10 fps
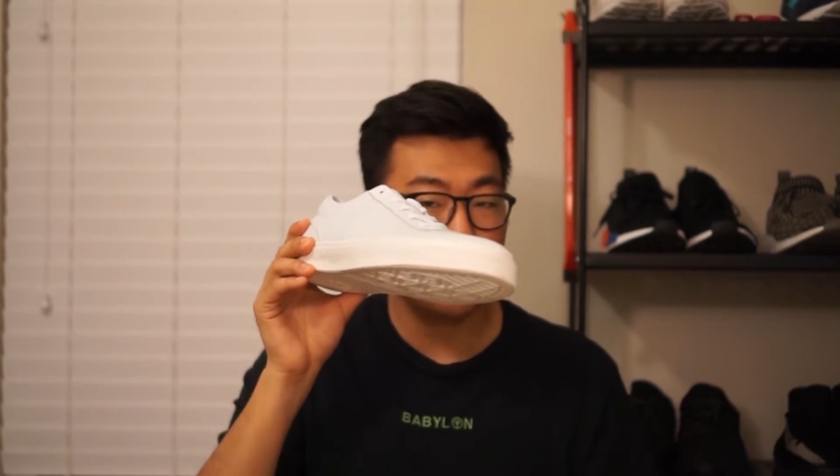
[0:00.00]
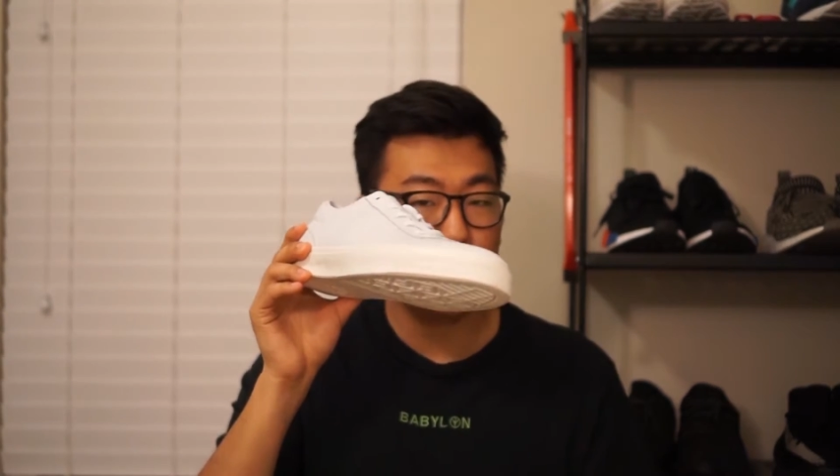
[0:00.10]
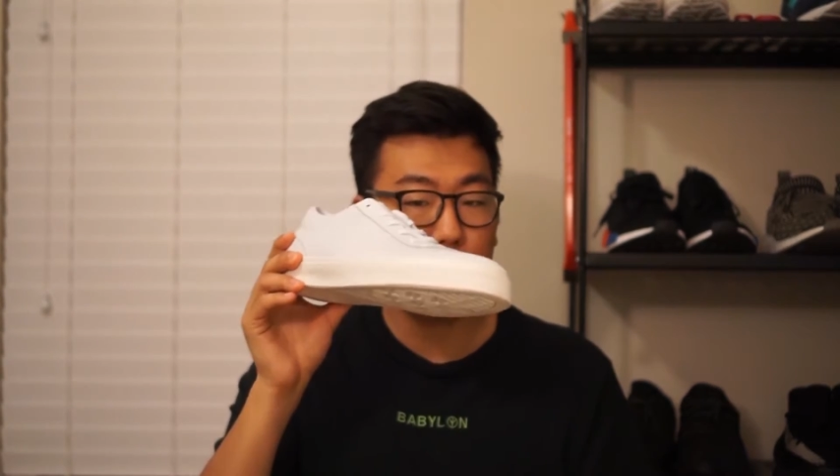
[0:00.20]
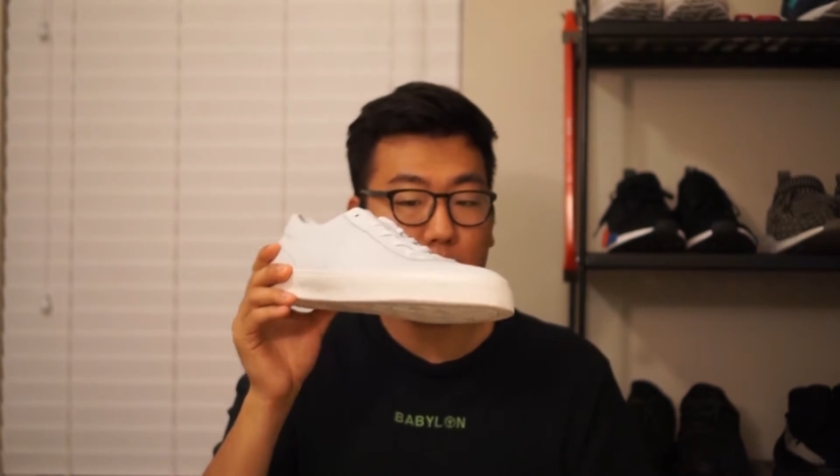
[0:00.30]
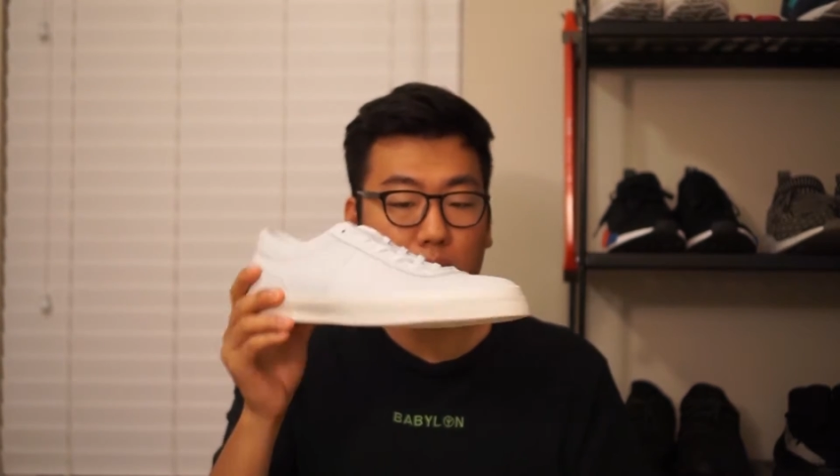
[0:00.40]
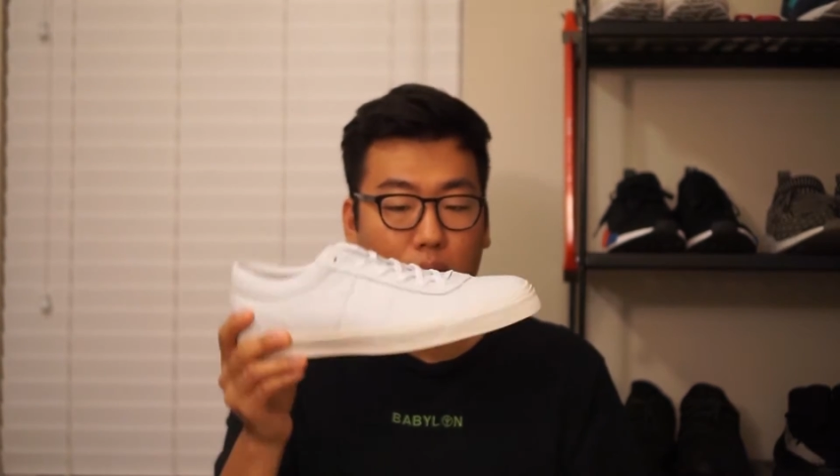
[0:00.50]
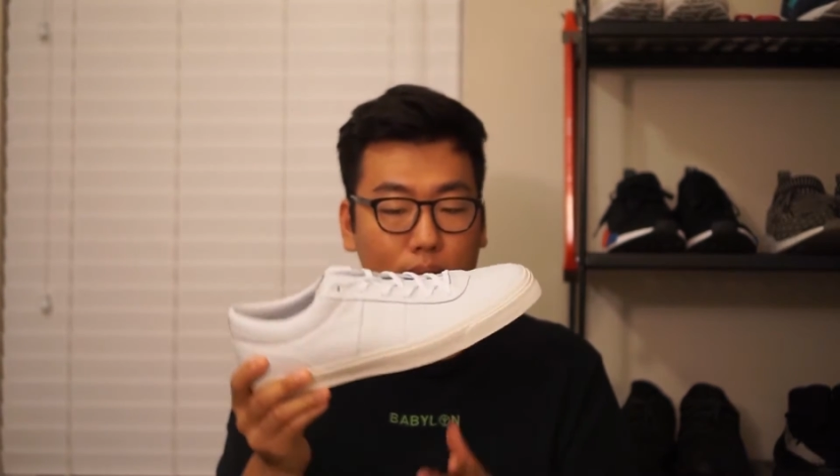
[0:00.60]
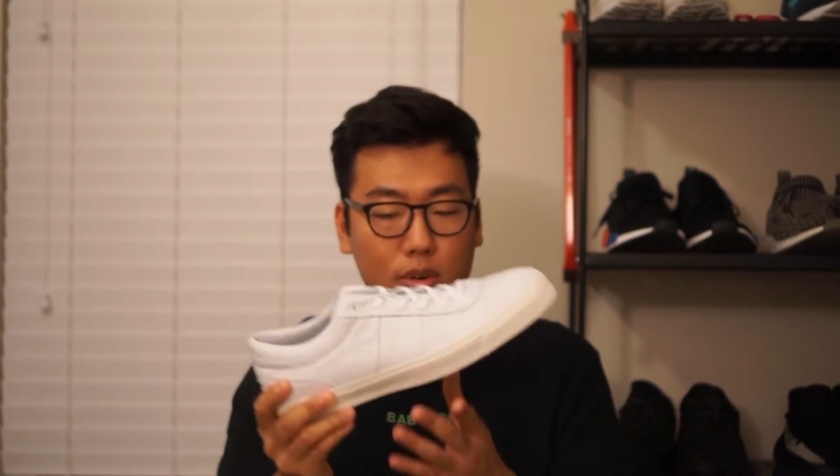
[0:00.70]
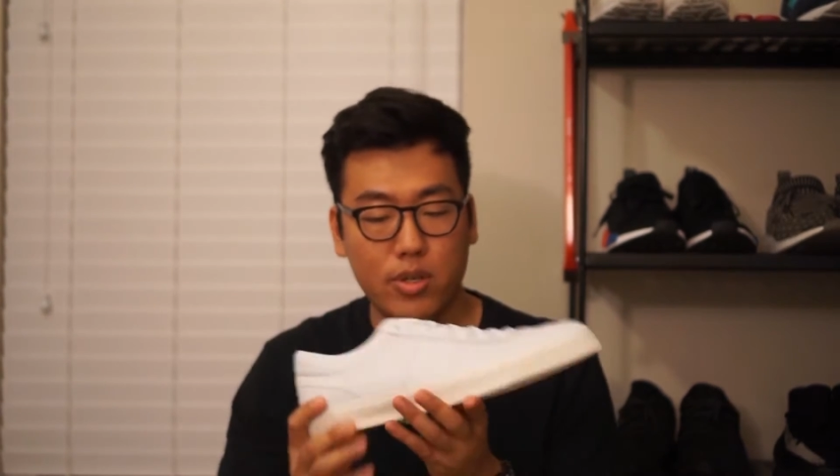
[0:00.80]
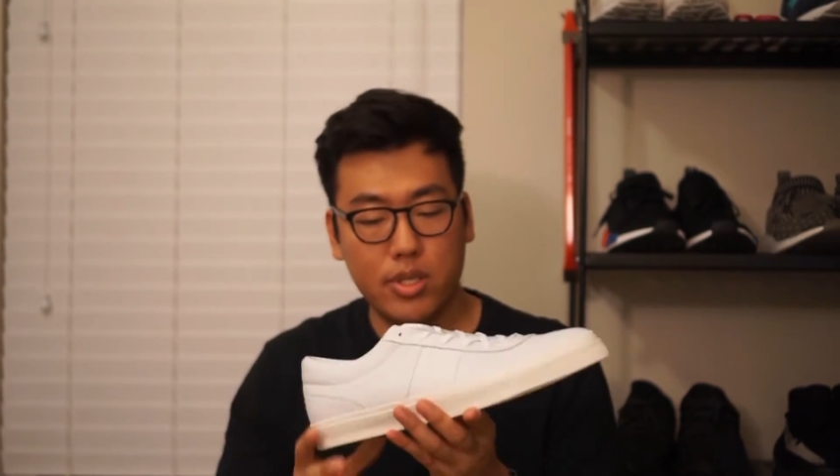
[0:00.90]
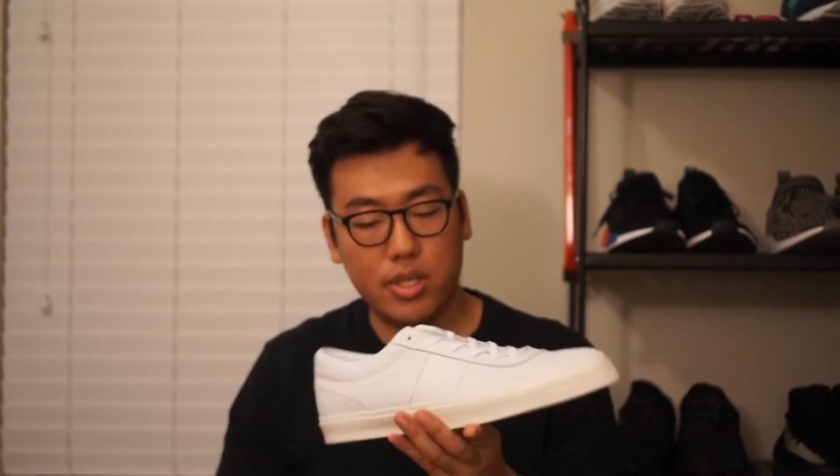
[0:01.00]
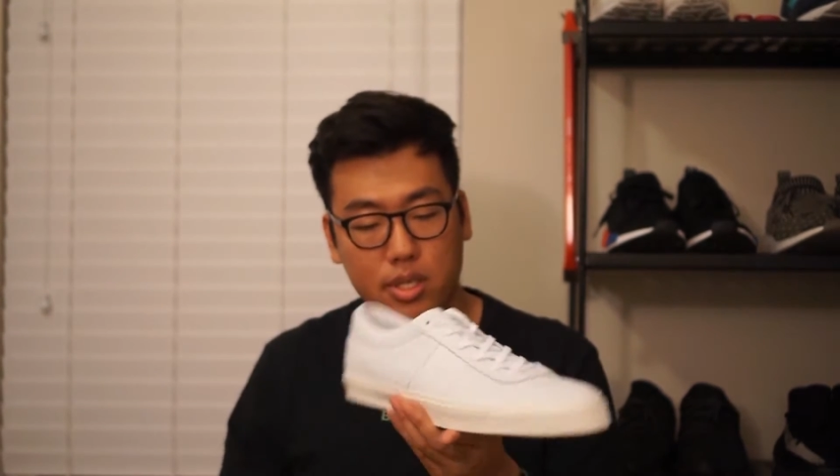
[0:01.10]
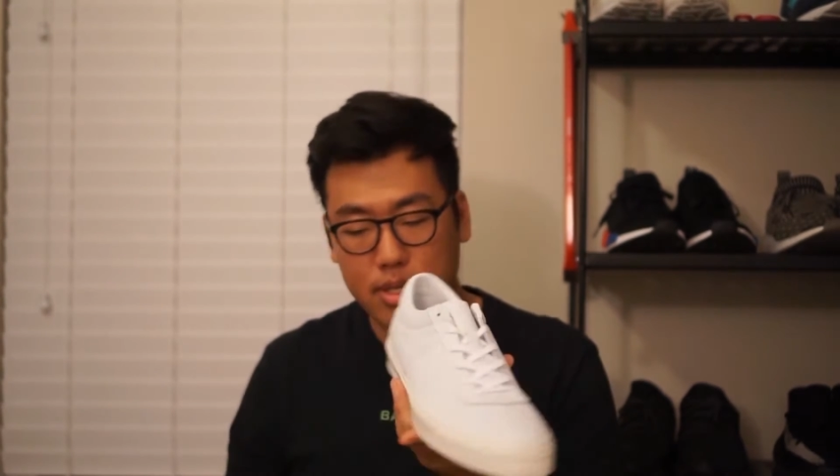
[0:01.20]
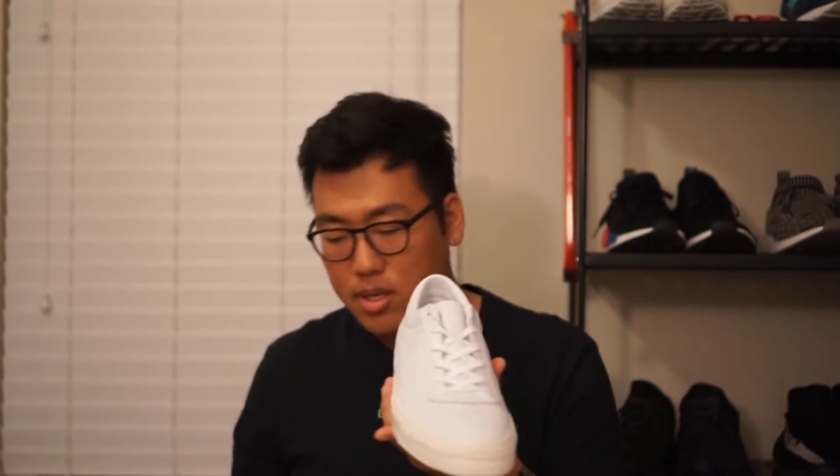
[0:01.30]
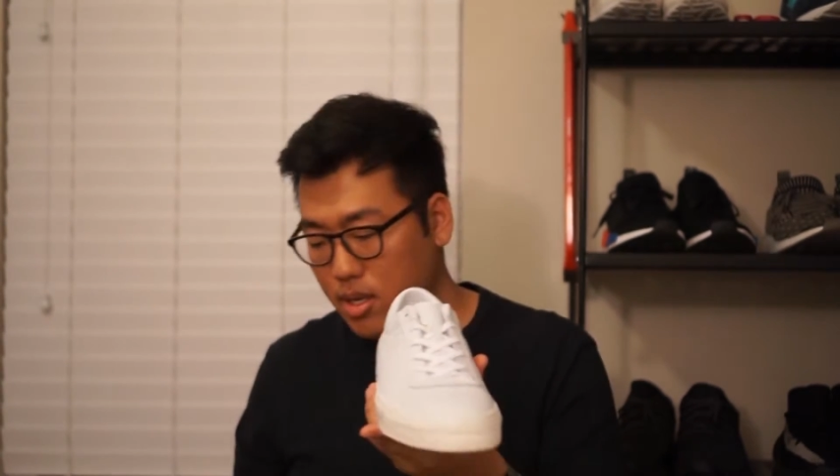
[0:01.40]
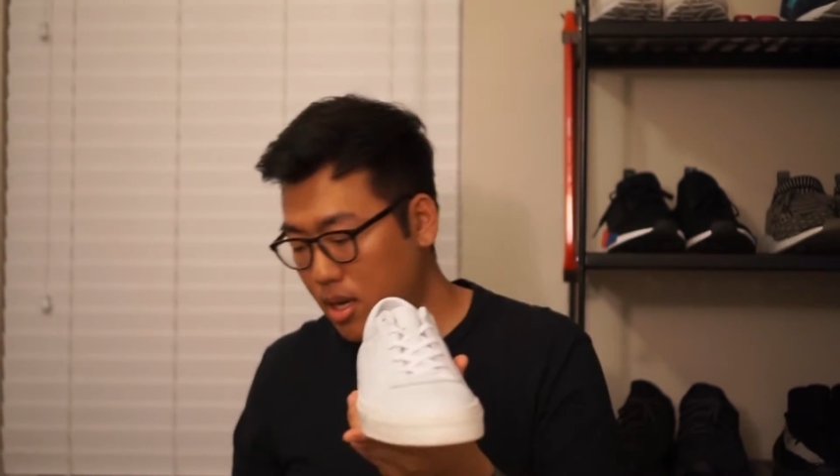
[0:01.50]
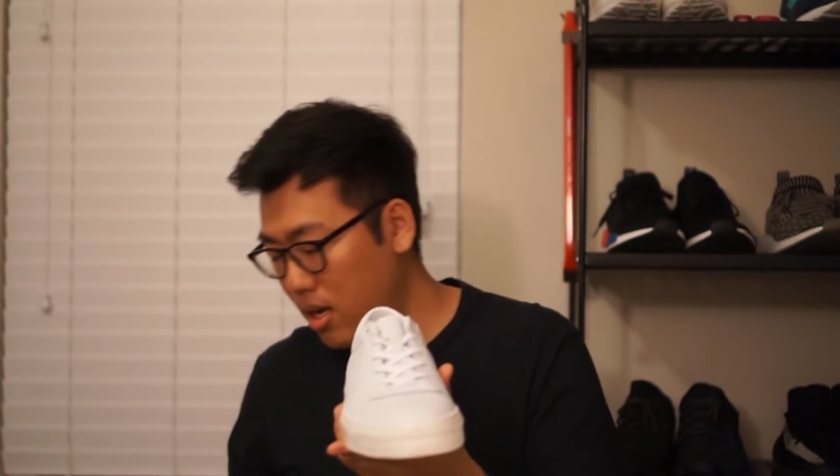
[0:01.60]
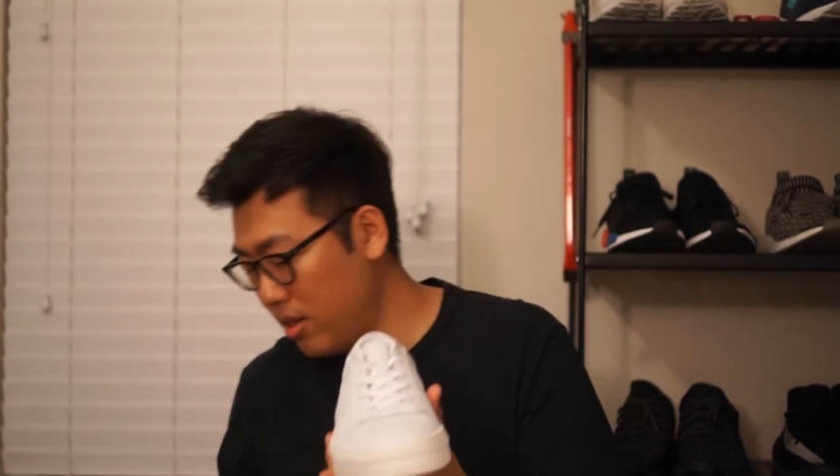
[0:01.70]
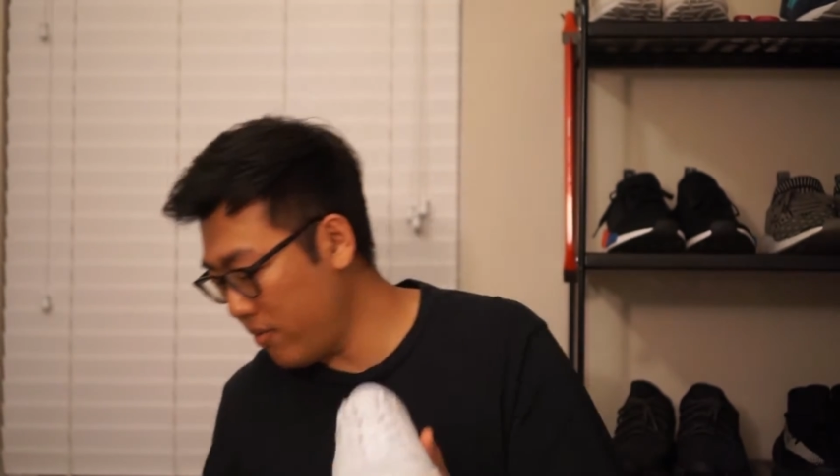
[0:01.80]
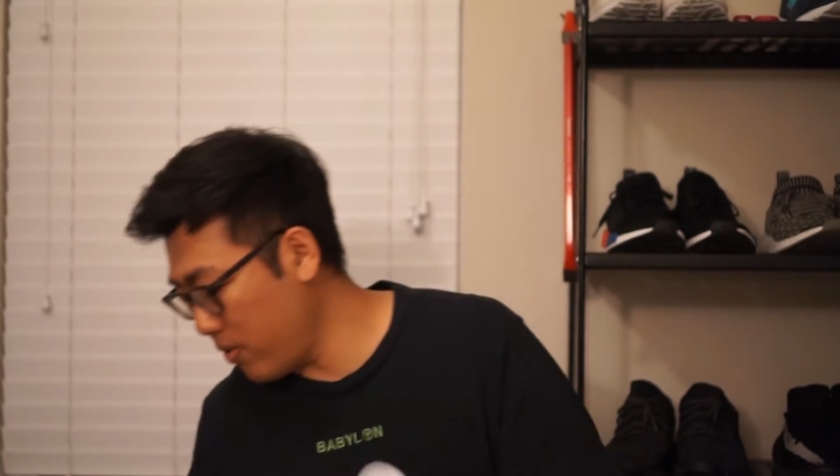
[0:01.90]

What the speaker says: shoe on Converse, the